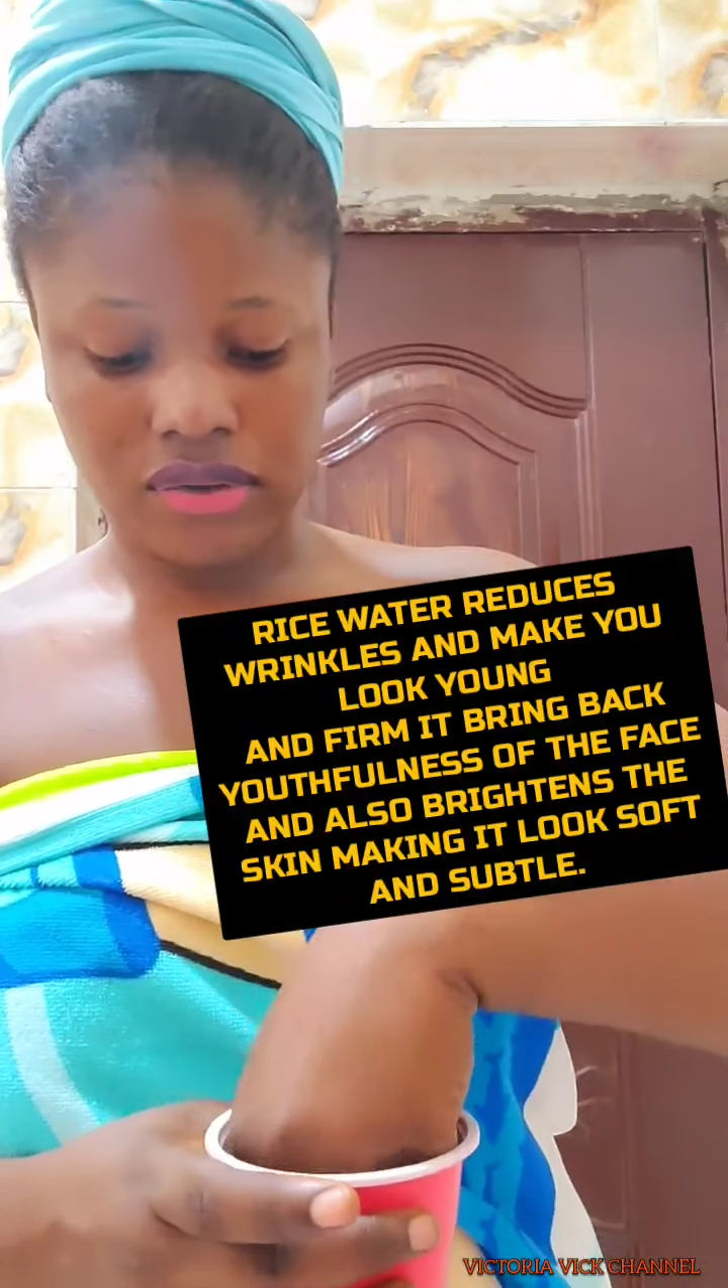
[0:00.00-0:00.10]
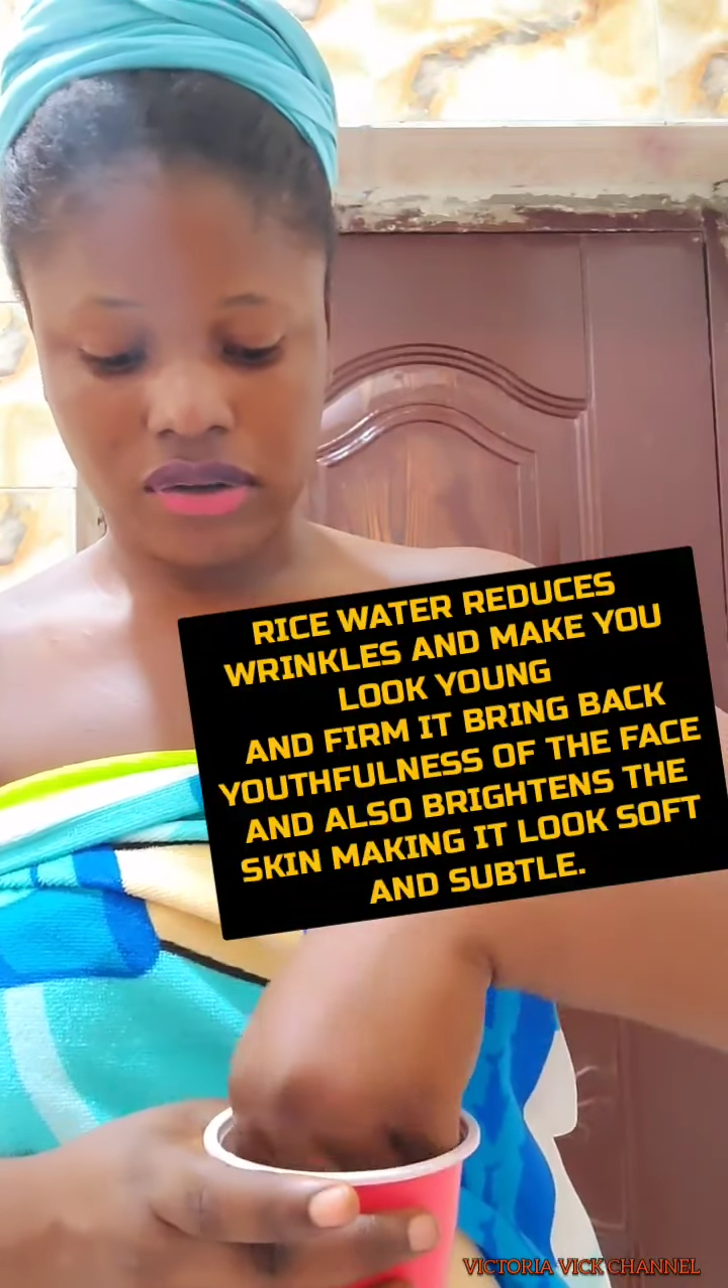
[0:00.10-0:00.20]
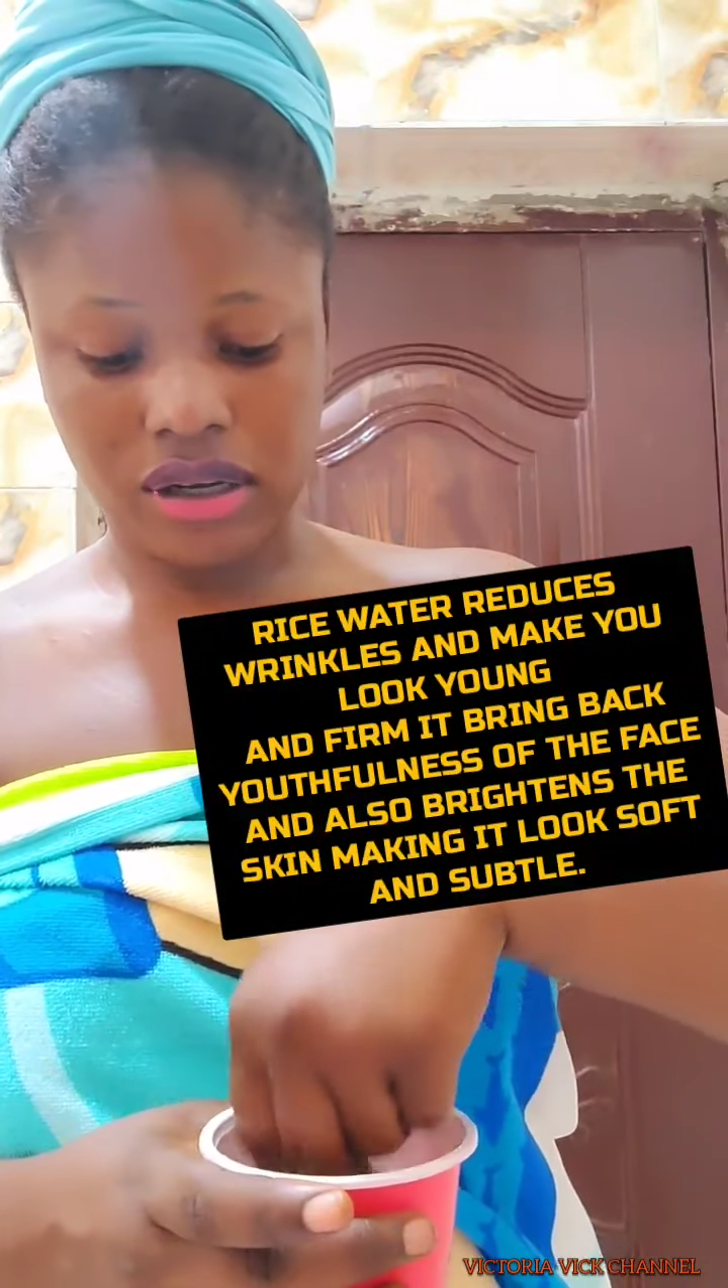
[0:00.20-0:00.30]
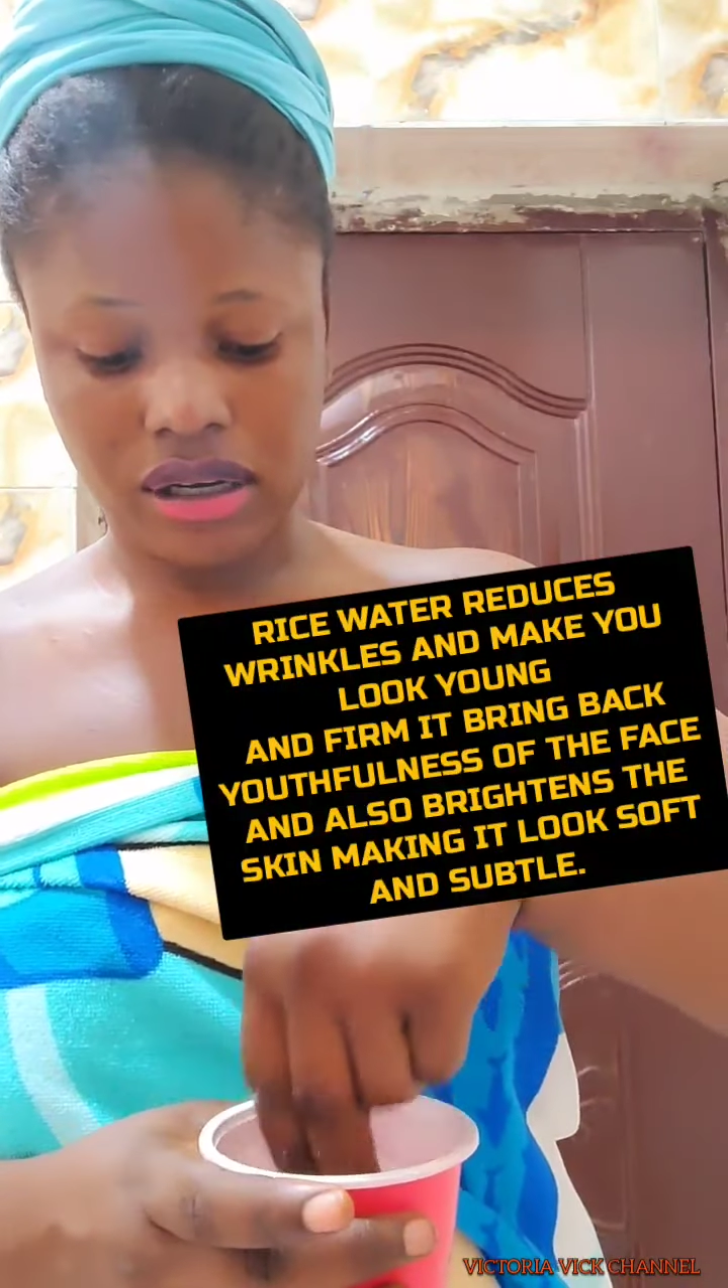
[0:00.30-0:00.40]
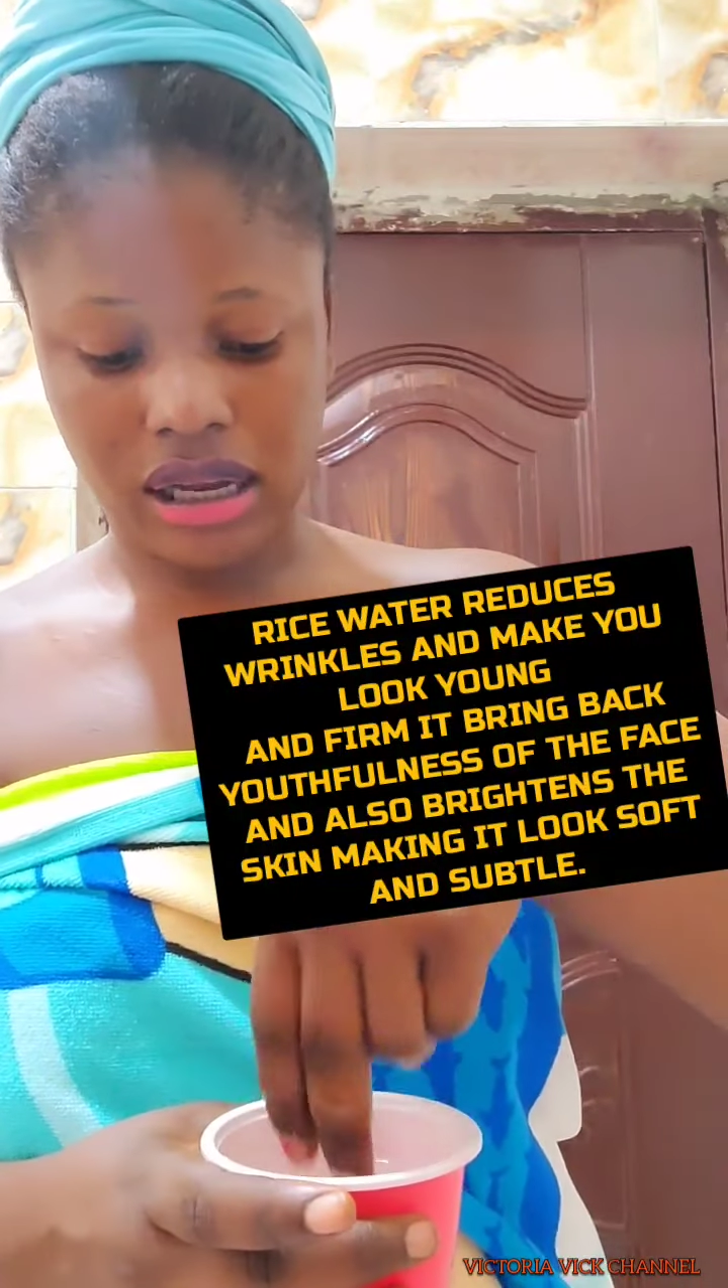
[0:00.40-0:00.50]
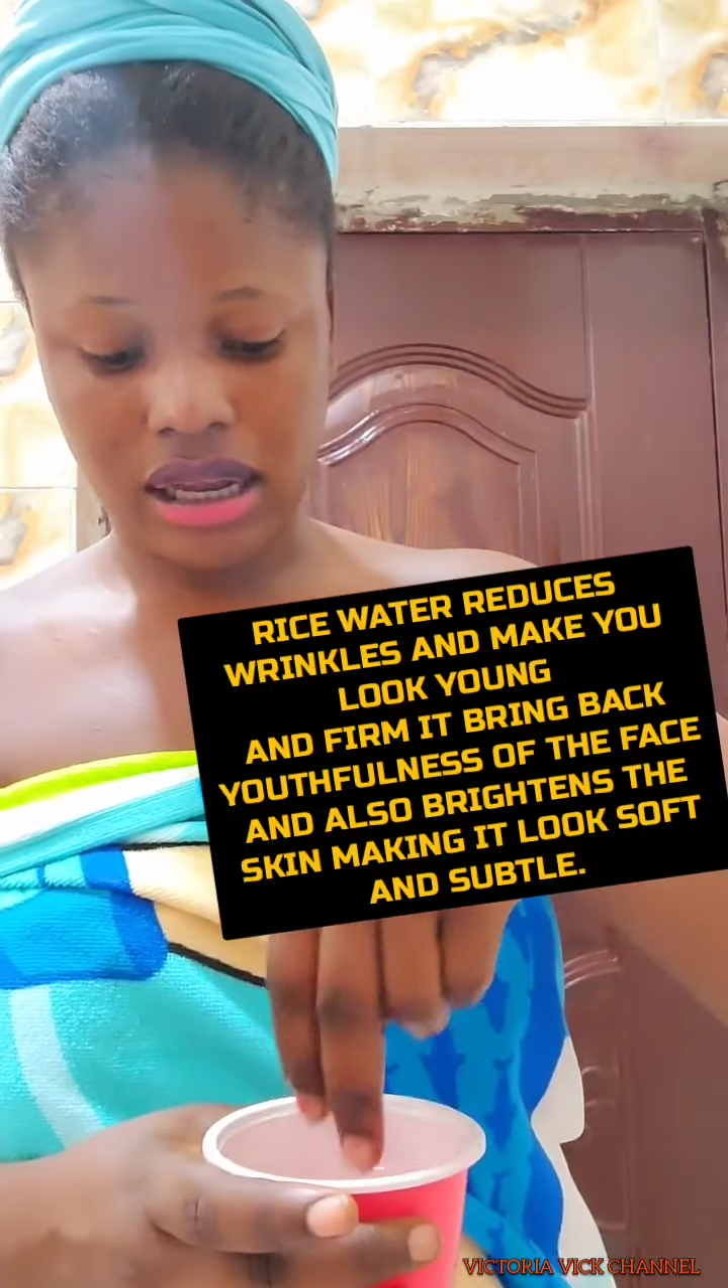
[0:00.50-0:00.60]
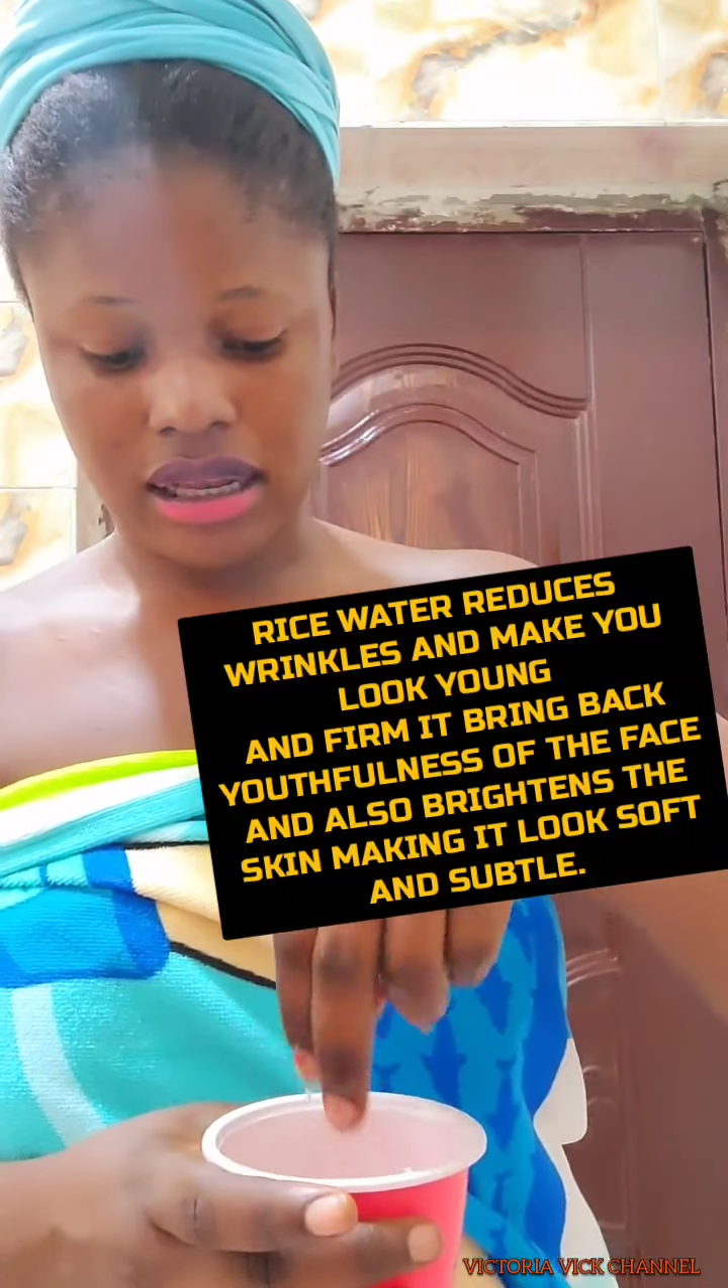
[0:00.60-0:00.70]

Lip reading: turn it like